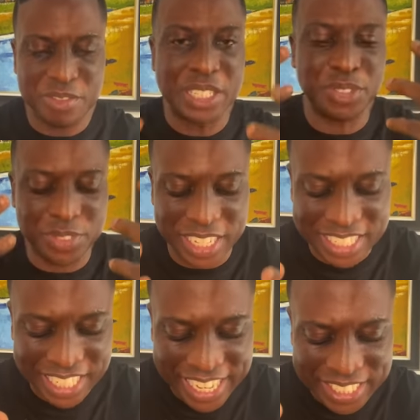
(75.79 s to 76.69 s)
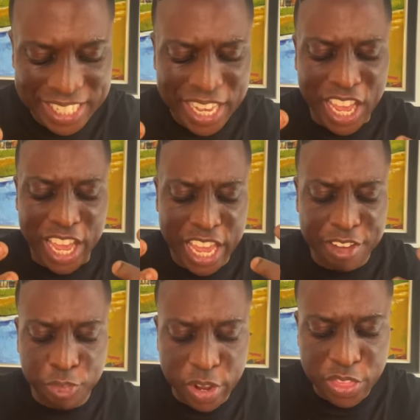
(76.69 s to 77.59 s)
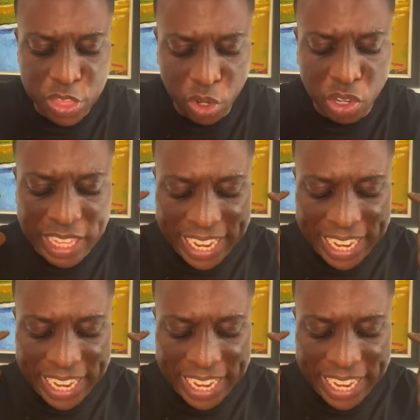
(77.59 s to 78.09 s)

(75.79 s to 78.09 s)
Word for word: Verse fifteen says, if we know